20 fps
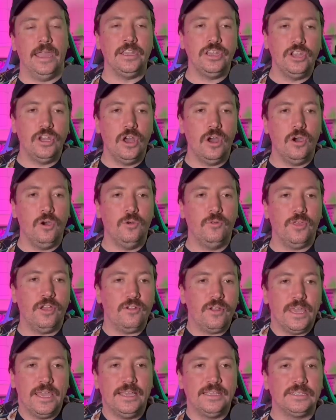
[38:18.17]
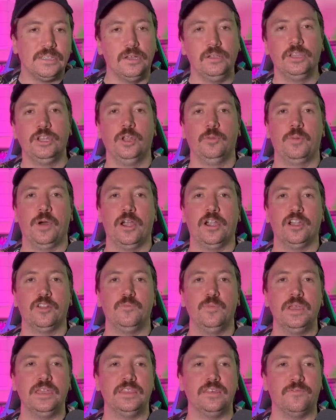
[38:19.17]
you know, there is a little part of
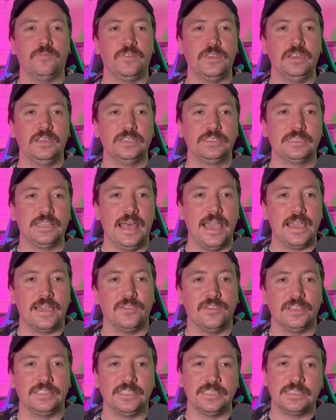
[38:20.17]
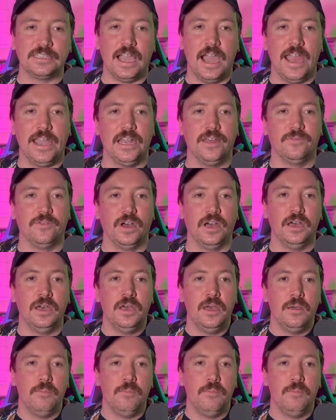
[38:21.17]
me that feels like this is kind of a